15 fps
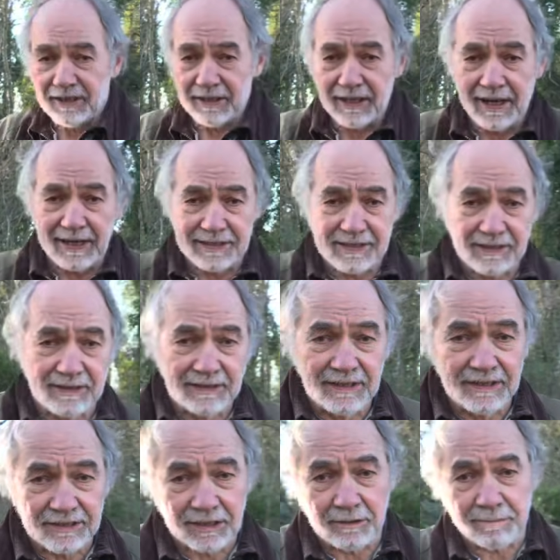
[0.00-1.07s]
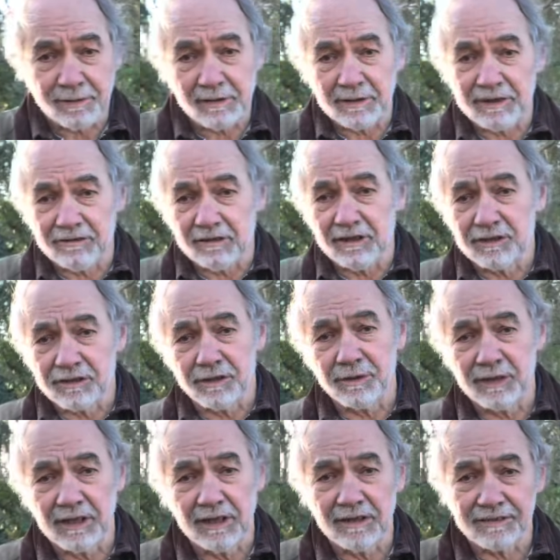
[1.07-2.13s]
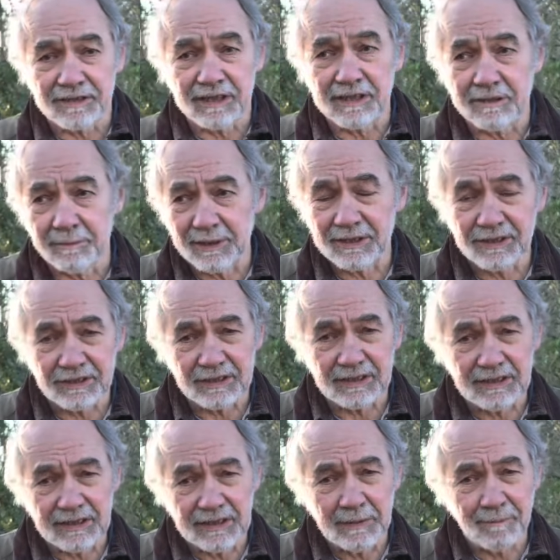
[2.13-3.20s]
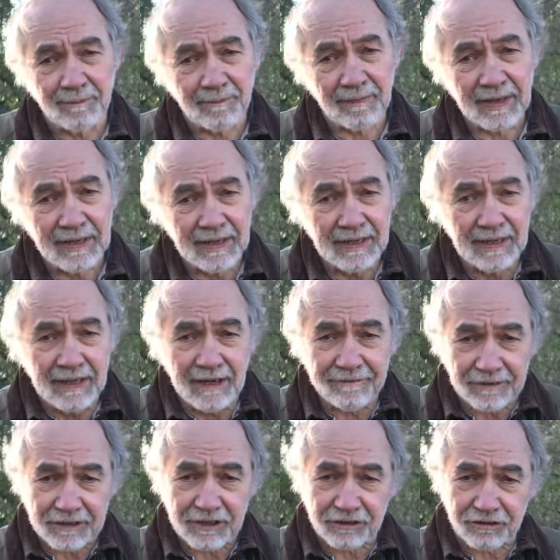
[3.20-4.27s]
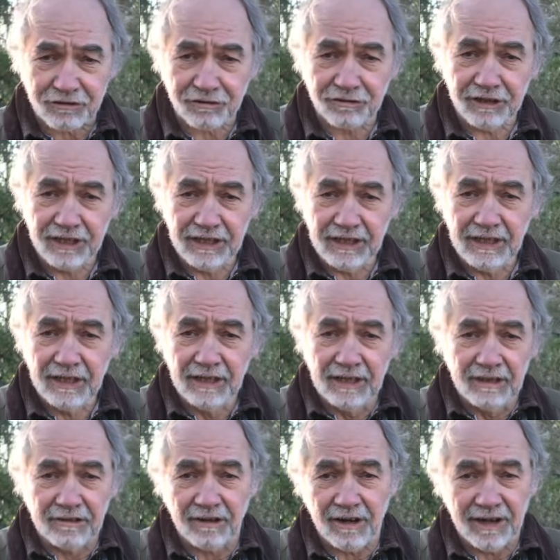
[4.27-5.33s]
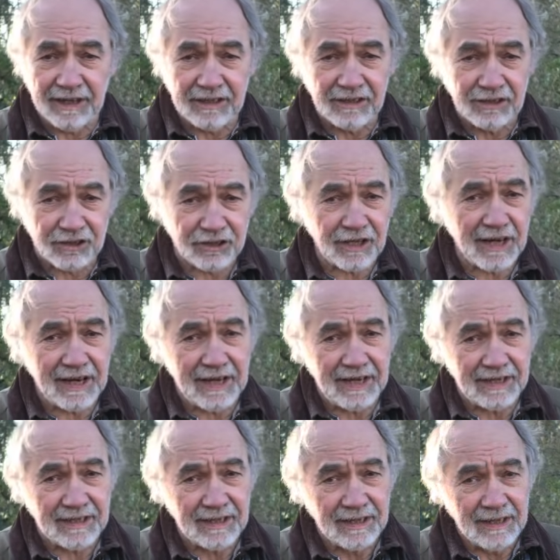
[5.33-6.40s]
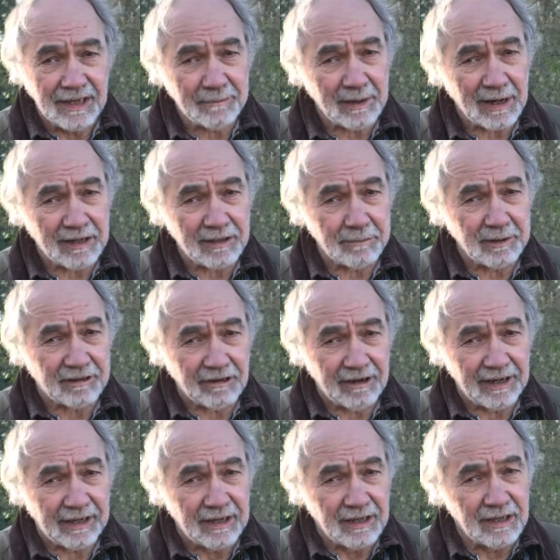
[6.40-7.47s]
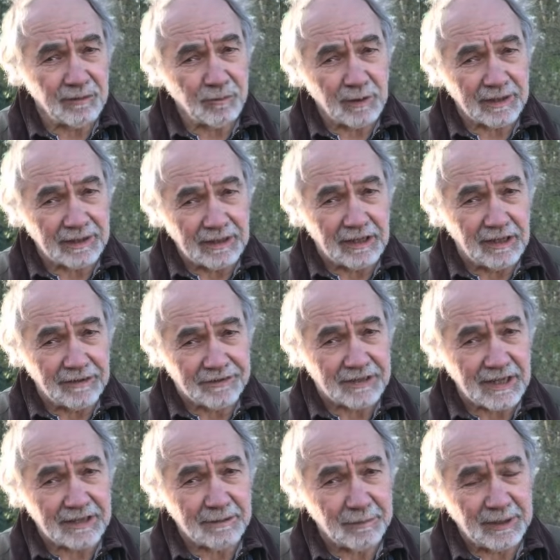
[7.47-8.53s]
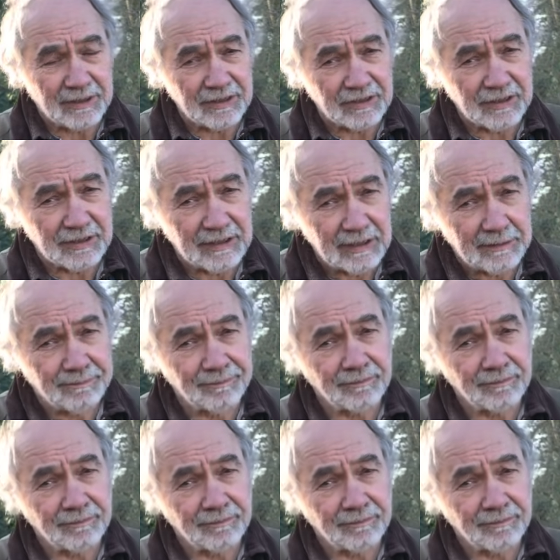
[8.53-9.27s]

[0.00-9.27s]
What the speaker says: the light, so it'll probably grow at 2.5 centimetres a year. If it's a tree growing in the shade, it might only be growing at 1.5 centimetres a year.